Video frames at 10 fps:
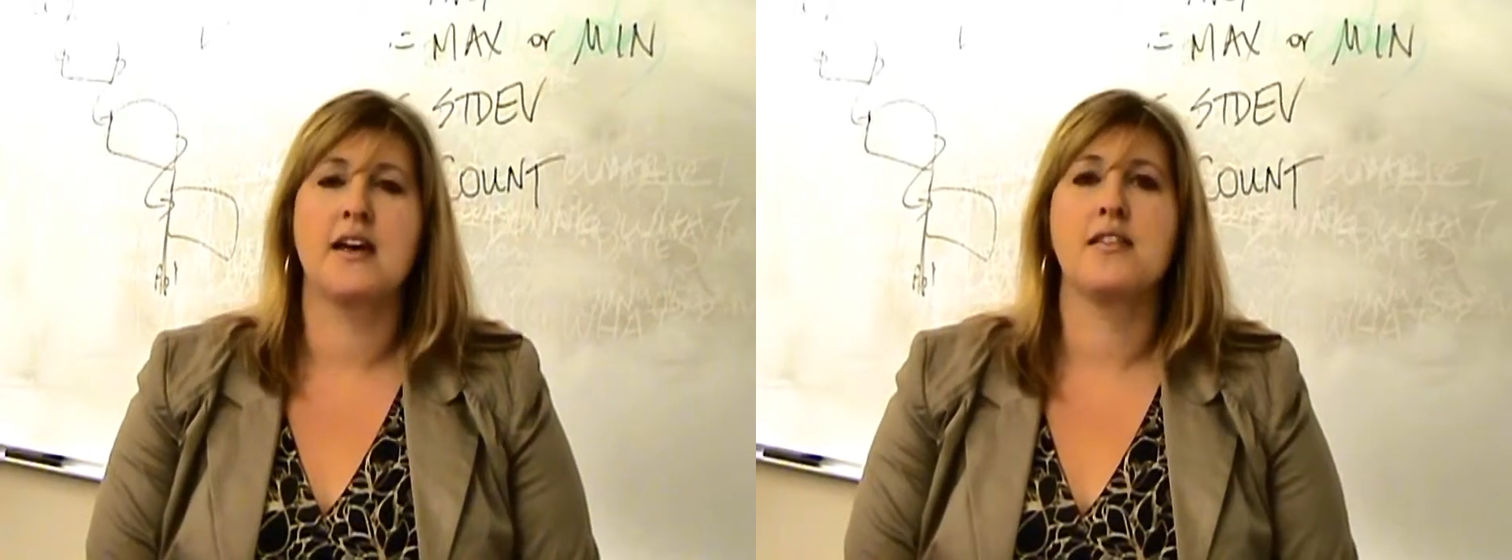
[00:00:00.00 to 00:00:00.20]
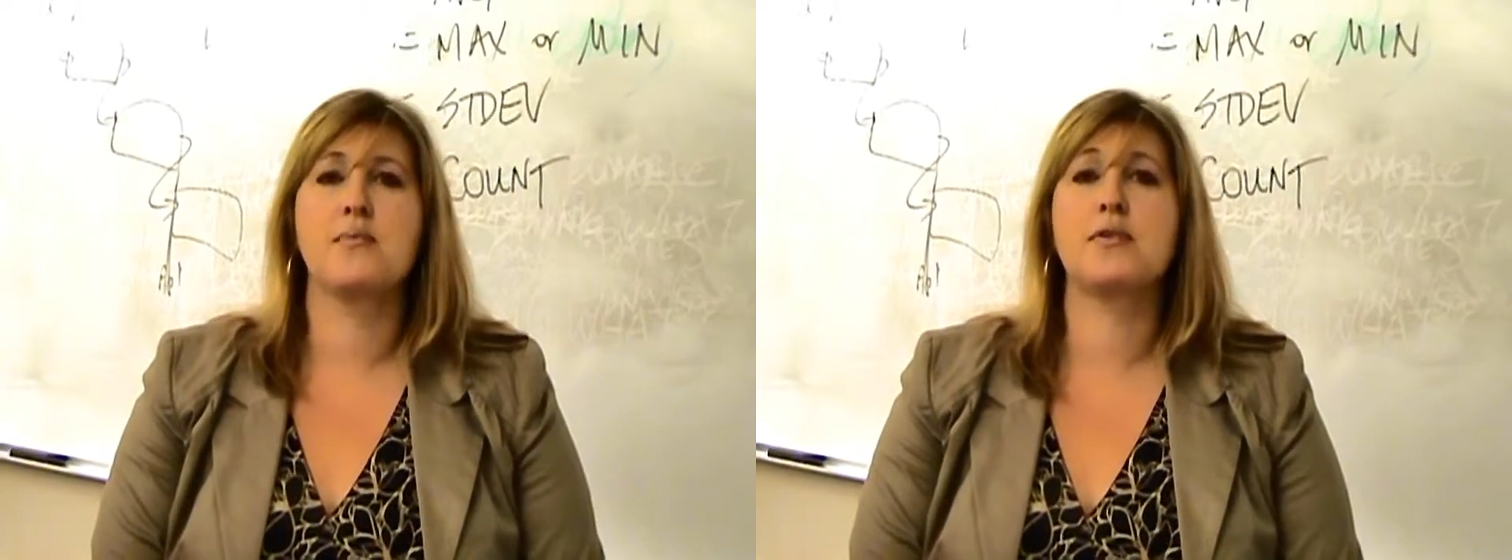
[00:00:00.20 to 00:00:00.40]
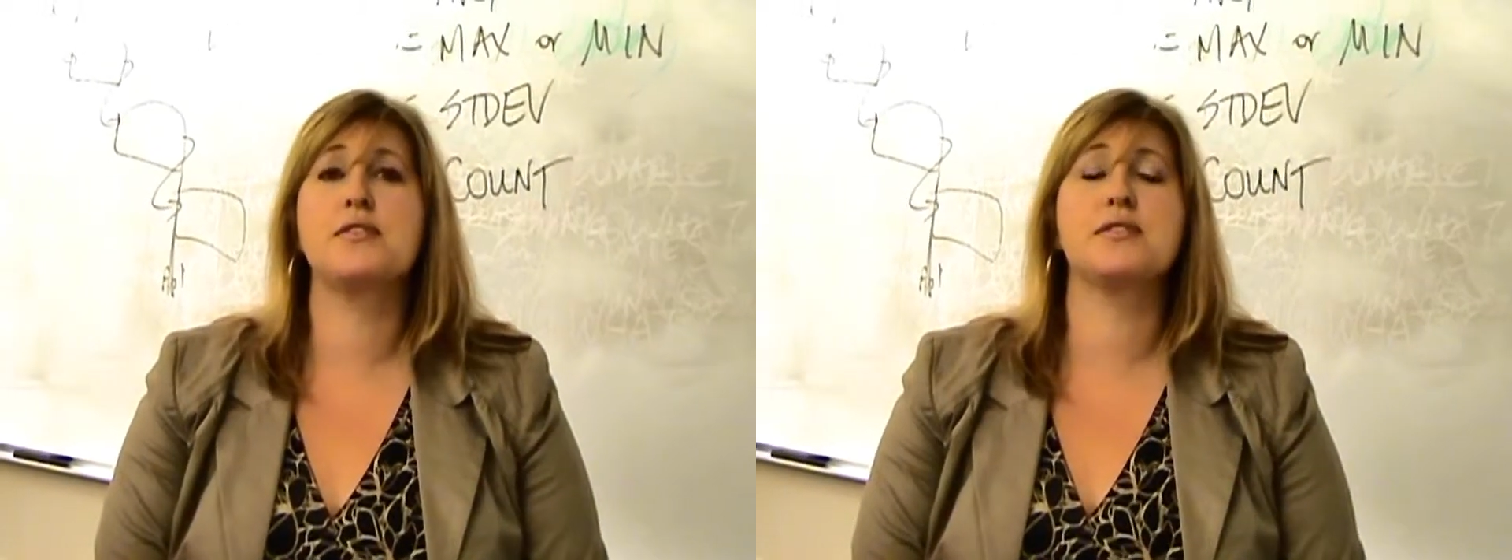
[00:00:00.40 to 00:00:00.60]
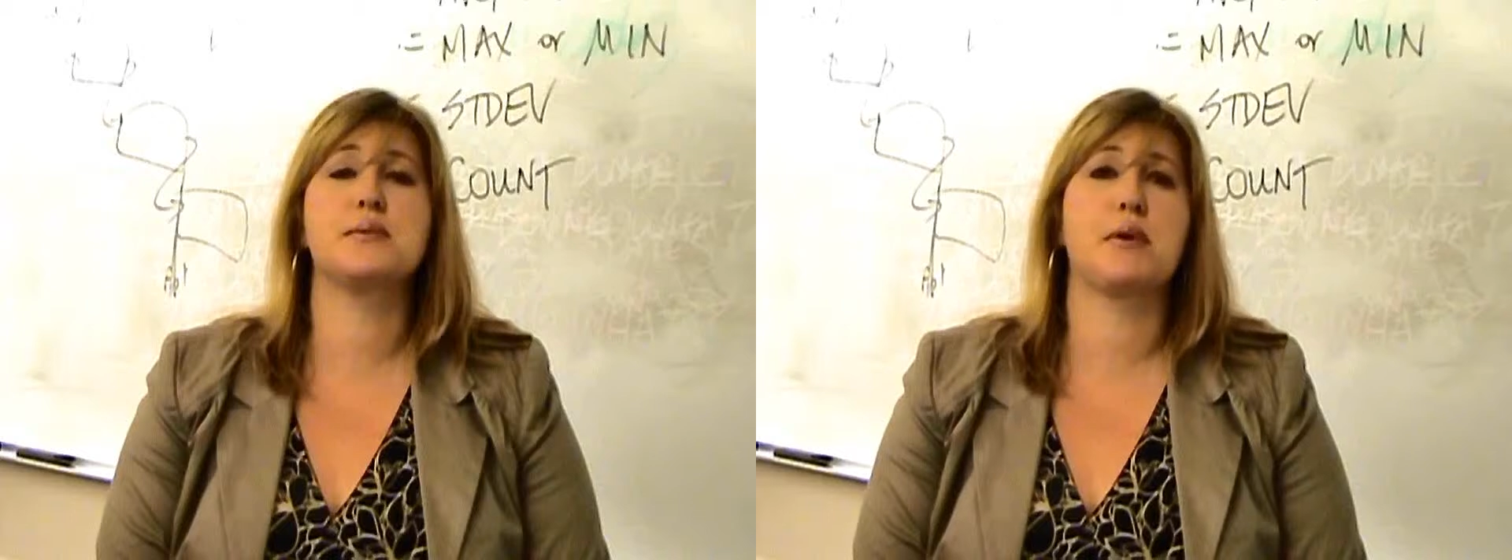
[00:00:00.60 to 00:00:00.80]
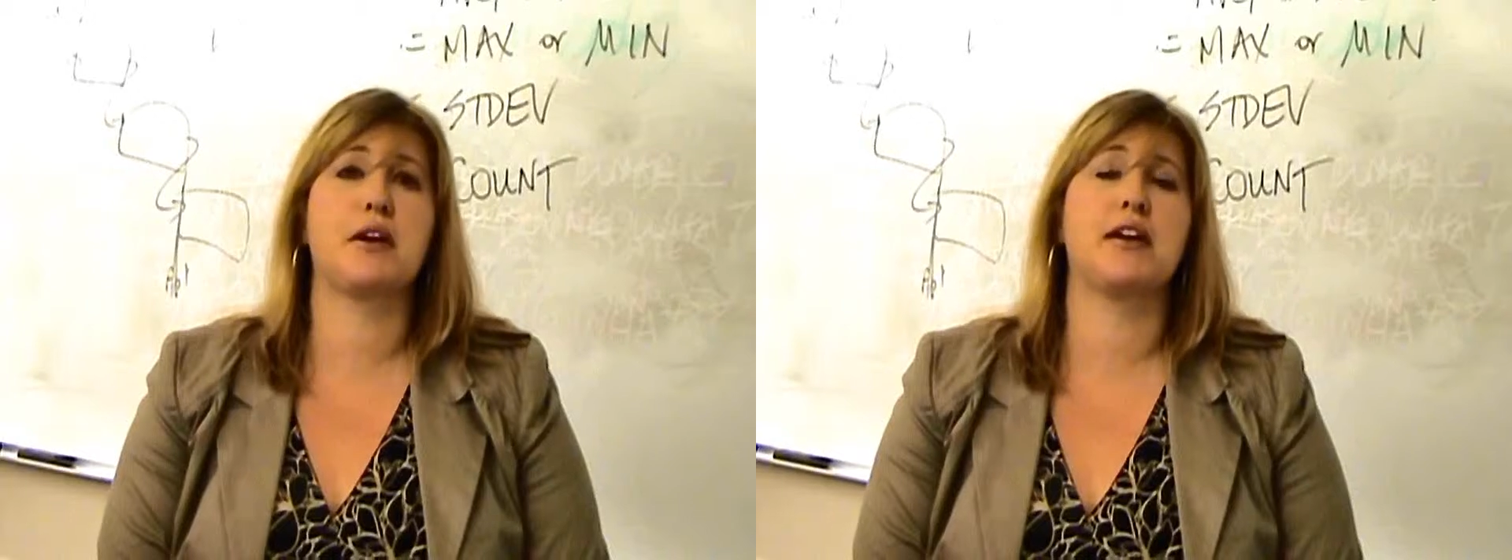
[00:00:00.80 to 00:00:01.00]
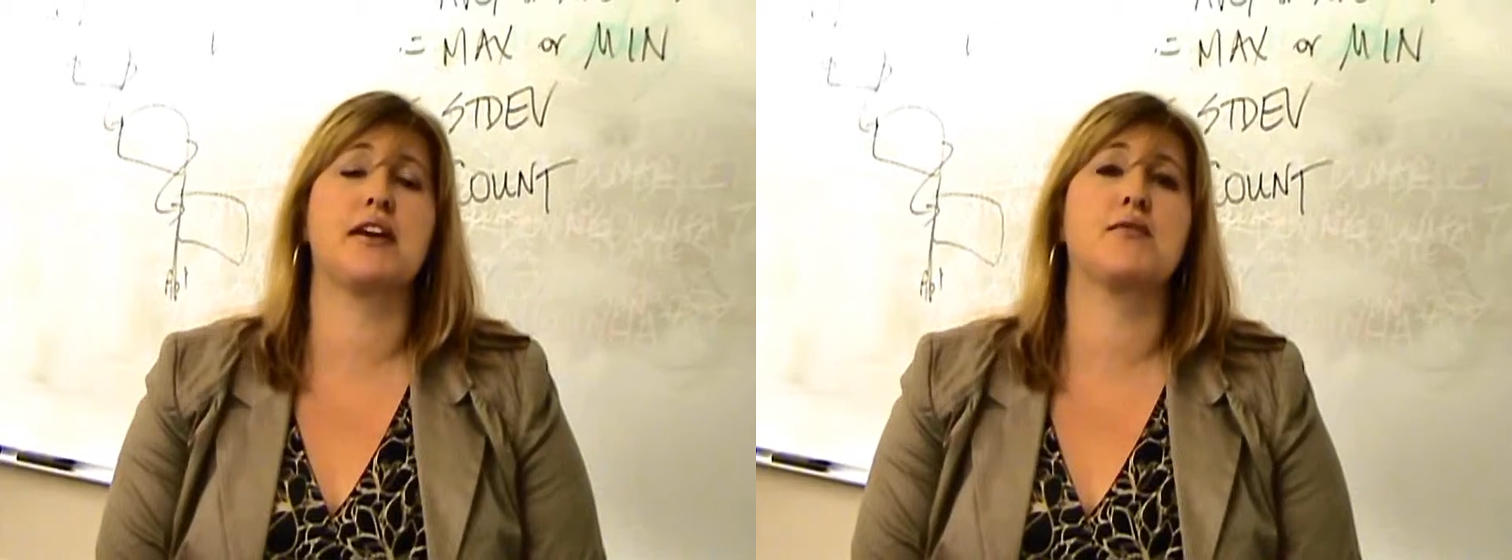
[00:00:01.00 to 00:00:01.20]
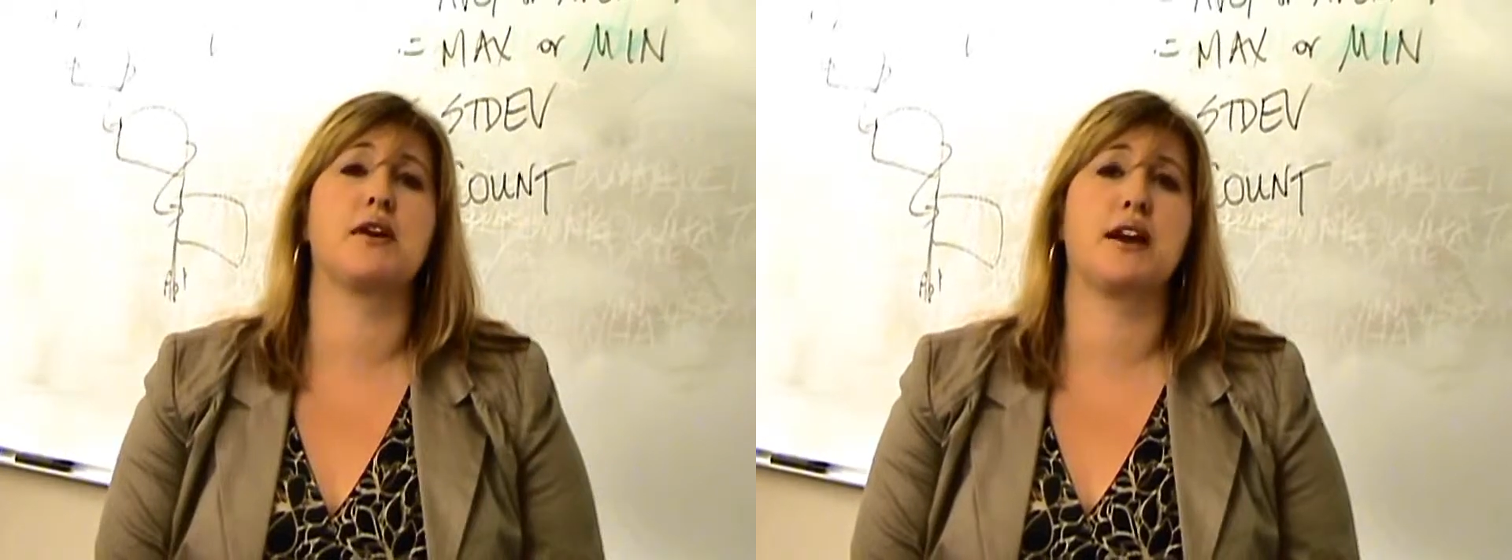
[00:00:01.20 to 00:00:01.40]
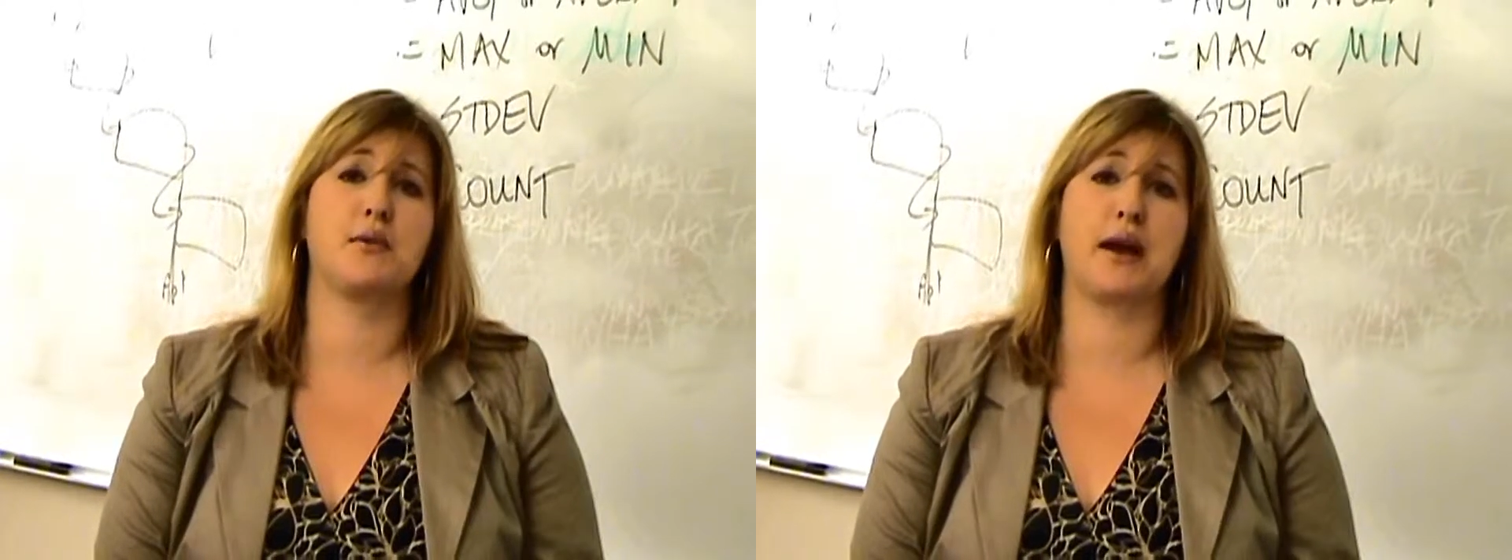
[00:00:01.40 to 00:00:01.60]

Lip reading: the producing party can right